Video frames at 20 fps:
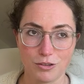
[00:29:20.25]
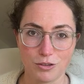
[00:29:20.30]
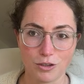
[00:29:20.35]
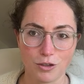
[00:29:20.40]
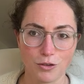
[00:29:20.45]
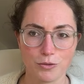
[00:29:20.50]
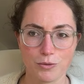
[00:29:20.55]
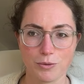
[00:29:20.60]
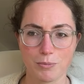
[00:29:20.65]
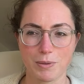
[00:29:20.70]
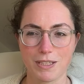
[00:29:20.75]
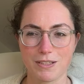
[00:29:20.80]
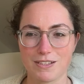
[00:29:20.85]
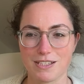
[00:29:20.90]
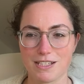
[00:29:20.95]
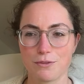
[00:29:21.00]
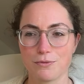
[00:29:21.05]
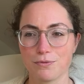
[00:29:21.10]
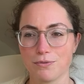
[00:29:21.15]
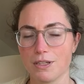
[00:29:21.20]
can't do it by
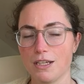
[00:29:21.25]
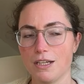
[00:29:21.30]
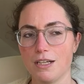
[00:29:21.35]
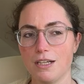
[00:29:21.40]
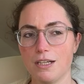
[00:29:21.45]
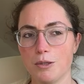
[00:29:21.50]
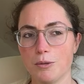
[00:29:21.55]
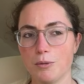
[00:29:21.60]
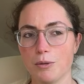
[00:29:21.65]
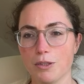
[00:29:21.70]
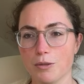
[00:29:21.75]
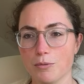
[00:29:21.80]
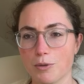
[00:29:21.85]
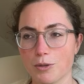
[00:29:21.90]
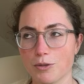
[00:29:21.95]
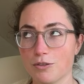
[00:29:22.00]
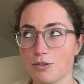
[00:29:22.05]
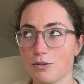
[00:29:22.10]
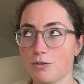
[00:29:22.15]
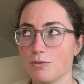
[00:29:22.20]
yourself. What you
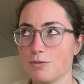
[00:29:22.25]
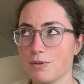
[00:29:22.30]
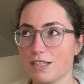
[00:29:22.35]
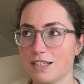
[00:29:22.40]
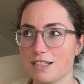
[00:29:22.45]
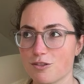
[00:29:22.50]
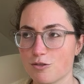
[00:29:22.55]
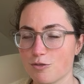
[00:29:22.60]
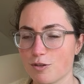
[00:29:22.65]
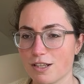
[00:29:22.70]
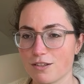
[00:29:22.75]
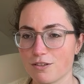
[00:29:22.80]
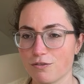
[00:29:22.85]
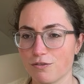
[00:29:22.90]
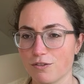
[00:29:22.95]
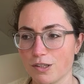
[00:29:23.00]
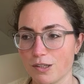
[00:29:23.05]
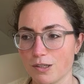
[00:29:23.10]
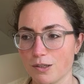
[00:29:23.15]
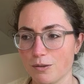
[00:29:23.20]
want to do is
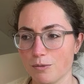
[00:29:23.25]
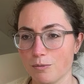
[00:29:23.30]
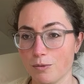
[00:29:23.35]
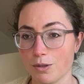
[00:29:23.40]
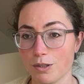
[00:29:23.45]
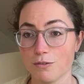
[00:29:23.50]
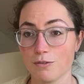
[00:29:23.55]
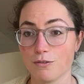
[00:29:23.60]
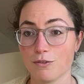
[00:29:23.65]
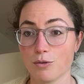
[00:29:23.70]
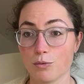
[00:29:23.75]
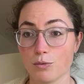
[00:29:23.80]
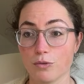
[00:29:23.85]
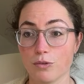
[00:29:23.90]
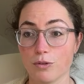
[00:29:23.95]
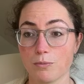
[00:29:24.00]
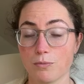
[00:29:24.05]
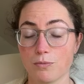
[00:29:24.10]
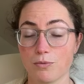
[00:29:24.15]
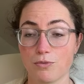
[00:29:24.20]
transfer what you've
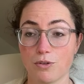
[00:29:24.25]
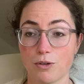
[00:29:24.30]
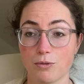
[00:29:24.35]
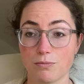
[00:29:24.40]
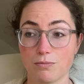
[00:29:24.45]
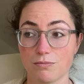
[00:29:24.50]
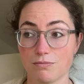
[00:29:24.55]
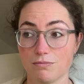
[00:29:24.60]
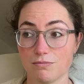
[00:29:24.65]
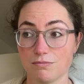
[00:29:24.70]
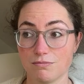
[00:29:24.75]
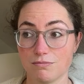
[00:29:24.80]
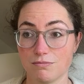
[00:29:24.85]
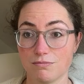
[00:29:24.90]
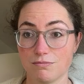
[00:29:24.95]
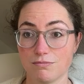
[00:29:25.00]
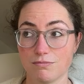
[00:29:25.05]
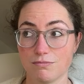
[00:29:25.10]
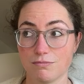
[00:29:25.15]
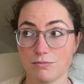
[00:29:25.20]
taught them from
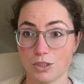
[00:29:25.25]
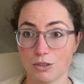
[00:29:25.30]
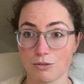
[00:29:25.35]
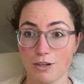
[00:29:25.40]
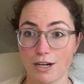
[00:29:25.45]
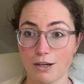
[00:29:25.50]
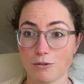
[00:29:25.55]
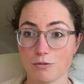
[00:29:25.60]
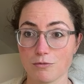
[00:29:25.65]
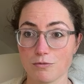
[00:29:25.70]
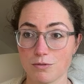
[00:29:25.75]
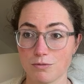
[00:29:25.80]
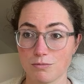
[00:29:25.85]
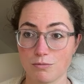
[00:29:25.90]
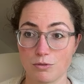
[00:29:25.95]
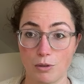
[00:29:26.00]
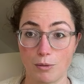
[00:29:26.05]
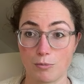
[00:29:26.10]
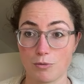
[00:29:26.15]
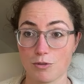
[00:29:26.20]
the ground.
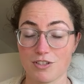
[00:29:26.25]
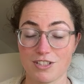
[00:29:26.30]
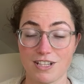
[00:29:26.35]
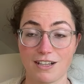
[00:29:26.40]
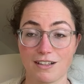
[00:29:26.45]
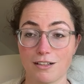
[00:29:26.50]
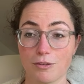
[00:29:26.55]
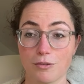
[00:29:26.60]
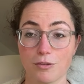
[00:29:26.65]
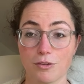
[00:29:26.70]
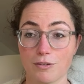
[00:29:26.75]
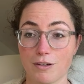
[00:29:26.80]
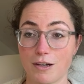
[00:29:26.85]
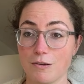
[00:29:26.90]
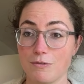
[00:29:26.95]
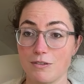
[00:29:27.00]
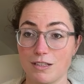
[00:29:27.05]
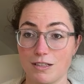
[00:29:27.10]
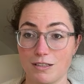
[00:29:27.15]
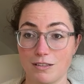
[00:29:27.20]
So I'm just standing on the
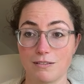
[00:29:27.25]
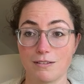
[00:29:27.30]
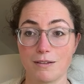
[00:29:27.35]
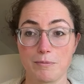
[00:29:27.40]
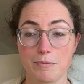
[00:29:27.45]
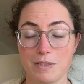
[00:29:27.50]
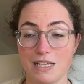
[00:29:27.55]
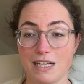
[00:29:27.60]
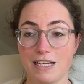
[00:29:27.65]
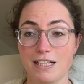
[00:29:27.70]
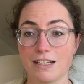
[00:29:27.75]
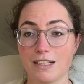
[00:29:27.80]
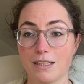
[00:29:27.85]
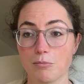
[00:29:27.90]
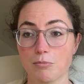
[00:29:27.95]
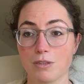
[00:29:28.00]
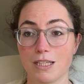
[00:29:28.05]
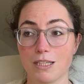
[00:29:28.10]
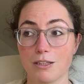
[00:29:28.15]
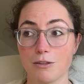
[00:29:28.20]
ground and I'm telling
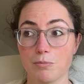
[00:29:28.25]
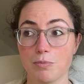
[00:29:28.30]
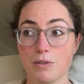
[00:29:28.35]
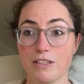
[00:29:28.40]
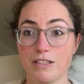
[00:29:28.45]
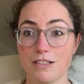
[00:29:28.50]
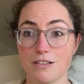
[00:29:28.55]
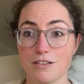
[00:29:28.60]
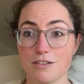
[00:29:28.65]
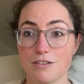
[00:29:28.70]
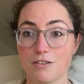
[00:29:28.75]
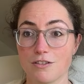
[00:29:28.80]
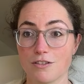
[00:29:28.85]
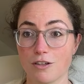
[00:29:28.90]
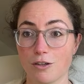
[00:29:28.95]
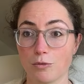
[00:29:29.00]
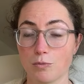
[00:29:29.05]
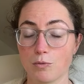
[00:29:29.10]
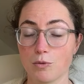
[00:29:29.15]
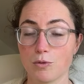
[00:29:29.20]
him, can you please
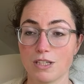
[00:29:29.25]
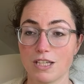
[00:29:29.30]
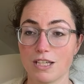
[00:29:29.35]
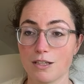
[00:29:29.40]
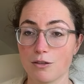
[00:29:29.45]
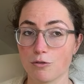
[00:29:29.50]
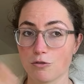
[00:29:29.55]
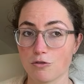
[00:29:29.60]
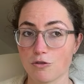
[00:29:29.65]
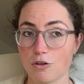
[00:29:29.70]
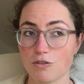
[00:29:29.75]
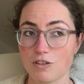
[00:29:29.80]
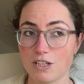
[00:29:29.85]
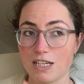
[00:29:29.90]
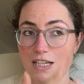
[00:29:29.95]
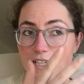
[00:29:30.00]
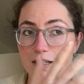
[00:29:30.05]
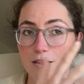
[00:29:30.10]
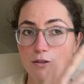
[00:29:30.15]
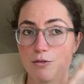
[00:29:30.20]
start walking or
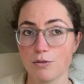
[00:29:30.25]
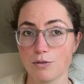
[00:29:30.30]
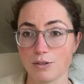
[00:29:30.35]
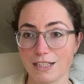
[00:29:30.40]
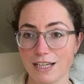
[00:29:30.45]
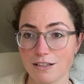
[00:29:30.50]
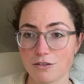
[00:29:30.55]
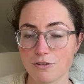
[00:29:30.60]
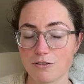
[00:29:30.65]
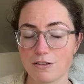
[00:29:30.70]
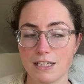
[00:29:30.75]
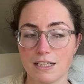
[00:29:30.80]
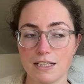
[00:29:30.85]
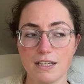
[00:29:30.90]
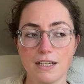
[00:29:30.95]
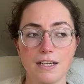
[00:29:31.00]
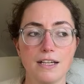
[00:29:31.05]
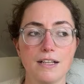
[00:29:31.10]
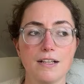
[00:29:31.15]
trotting or cantering